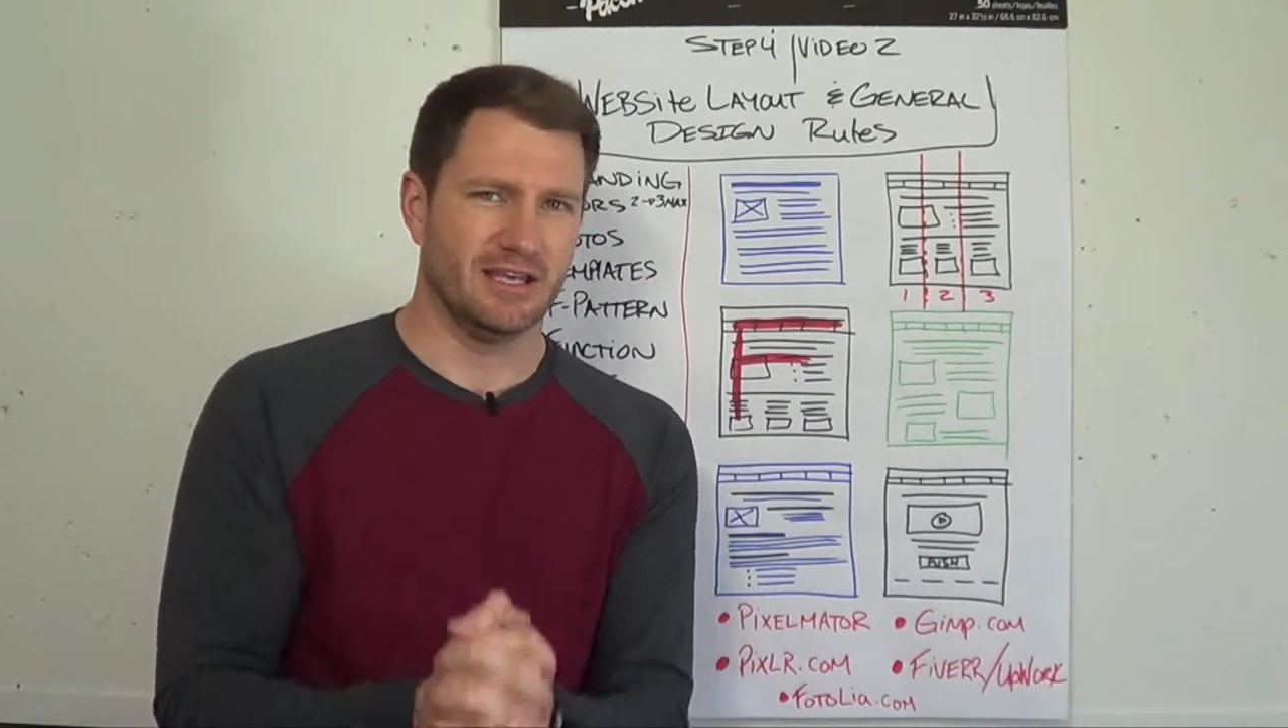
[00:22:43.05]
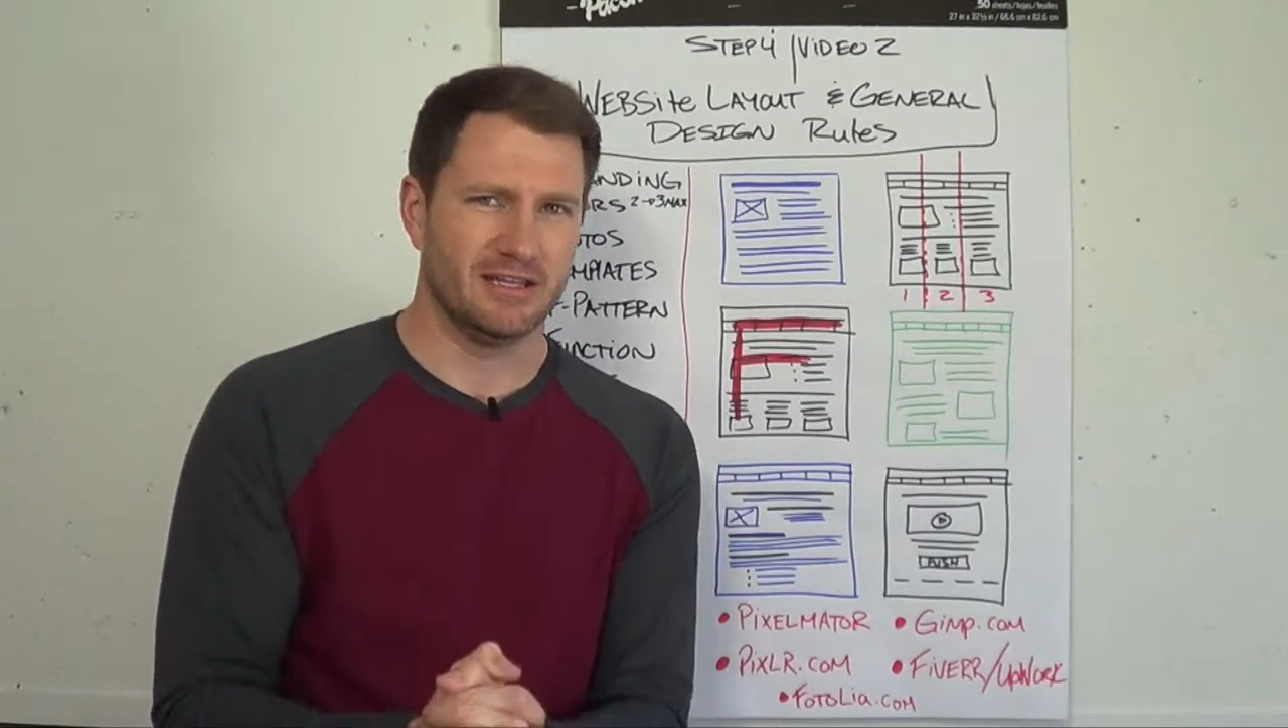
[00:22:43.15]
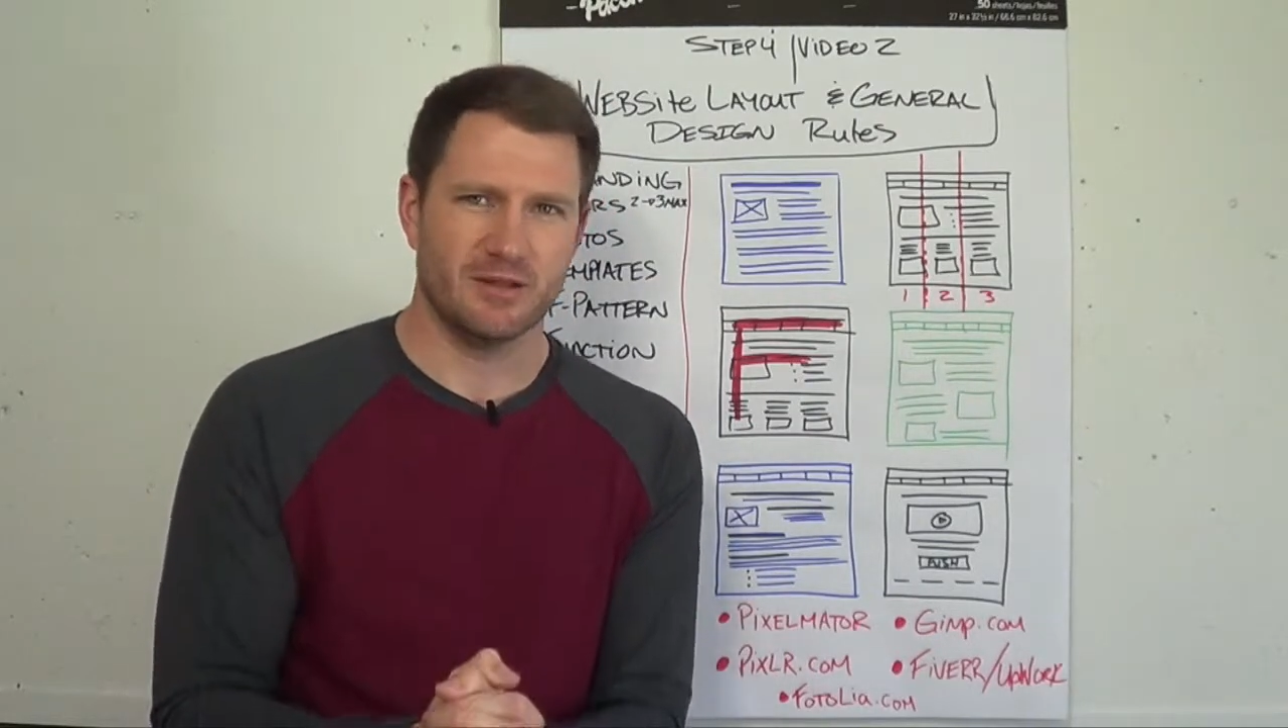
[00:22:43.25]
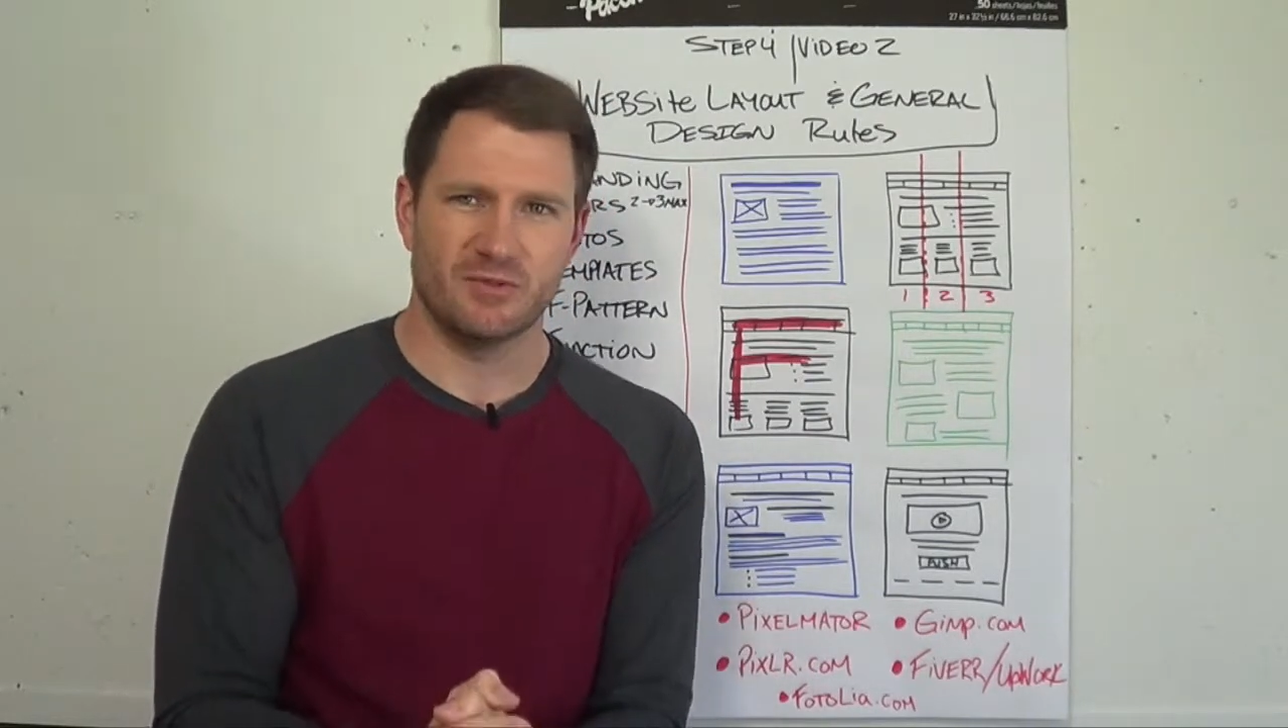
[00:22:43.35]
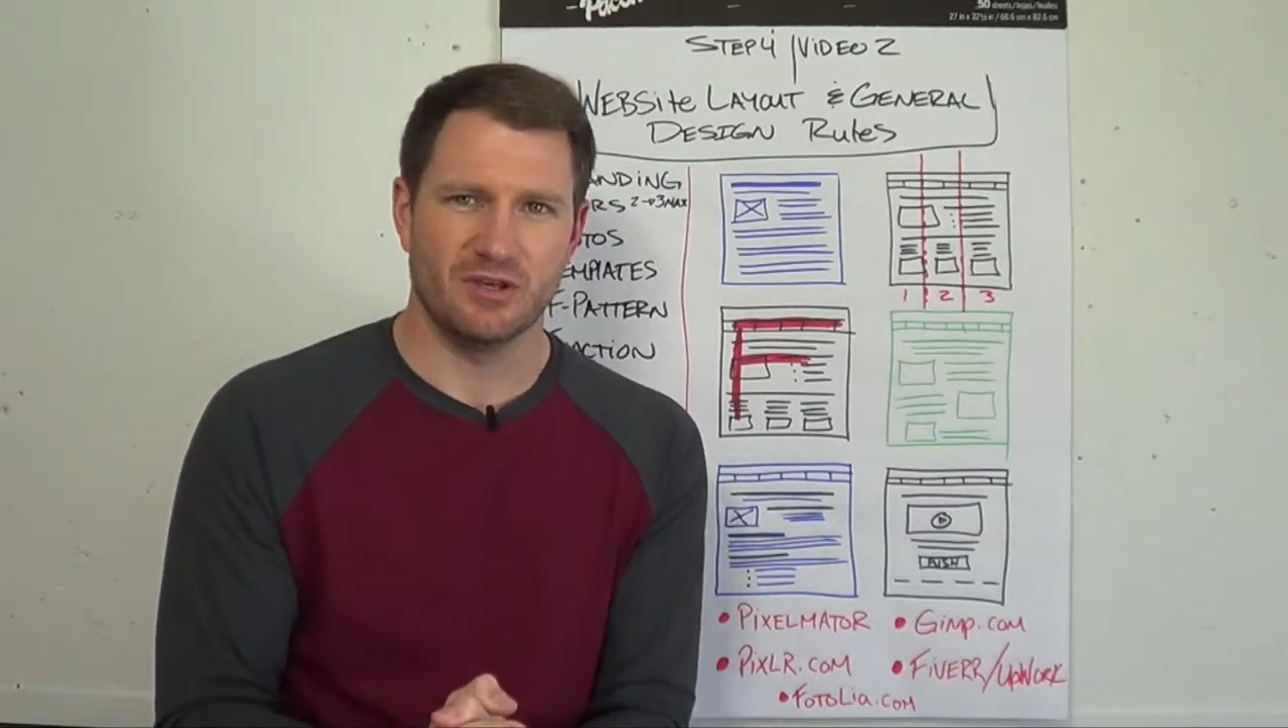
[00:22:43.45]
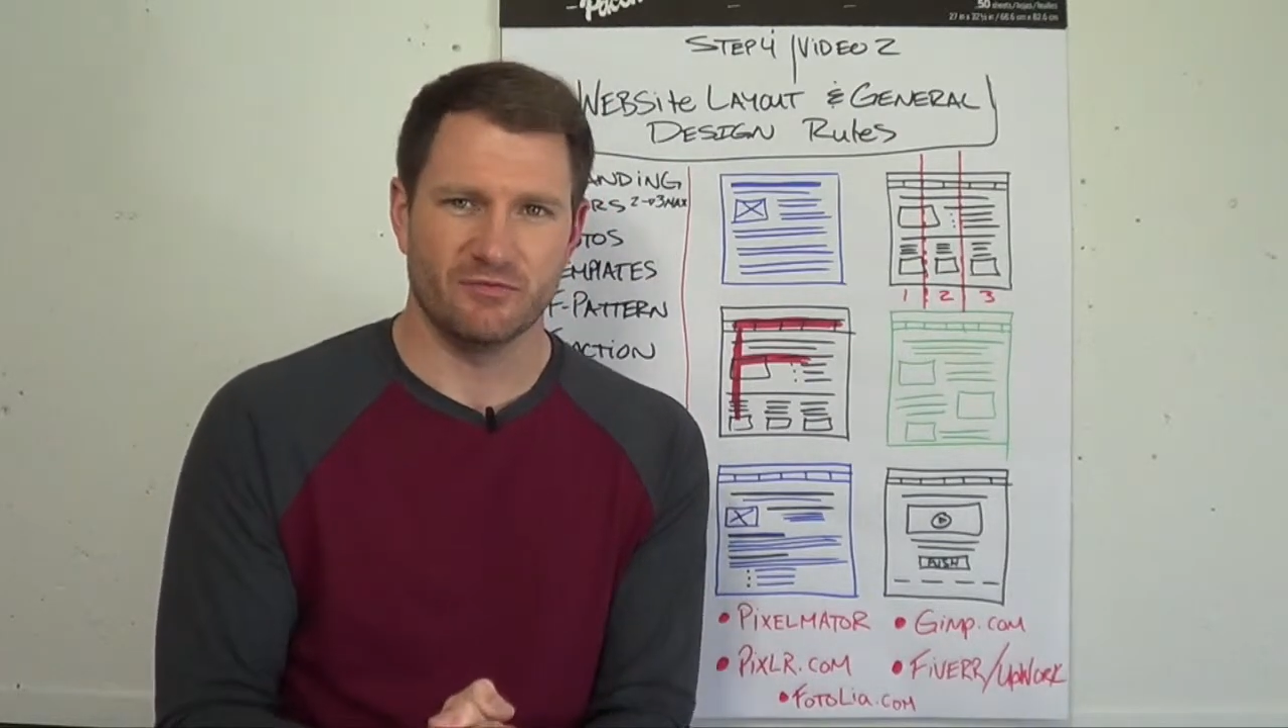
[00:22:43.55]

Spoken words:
getting them the